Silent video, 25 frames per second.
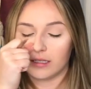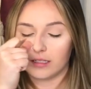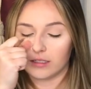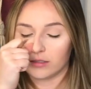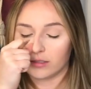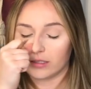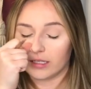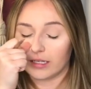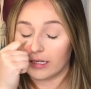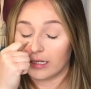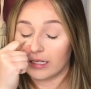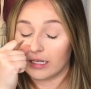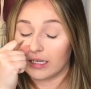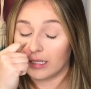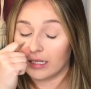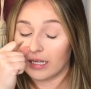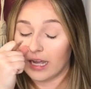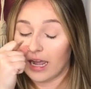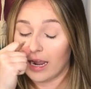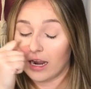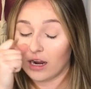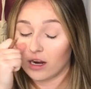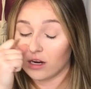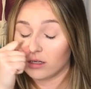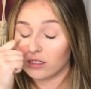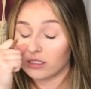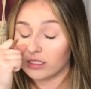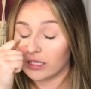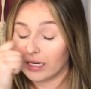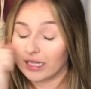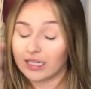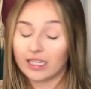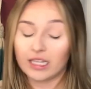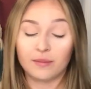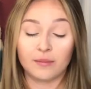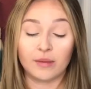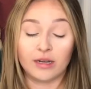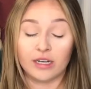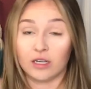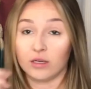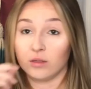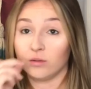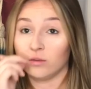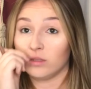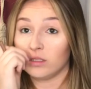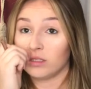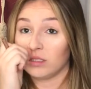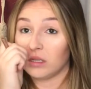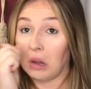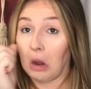and there's like a hair tickling my
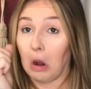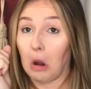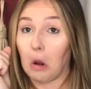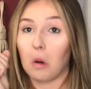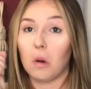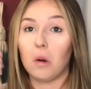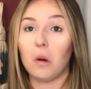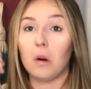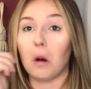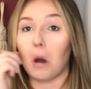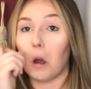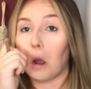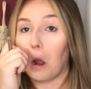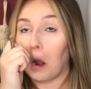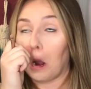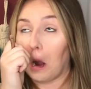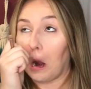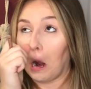nose. Oh.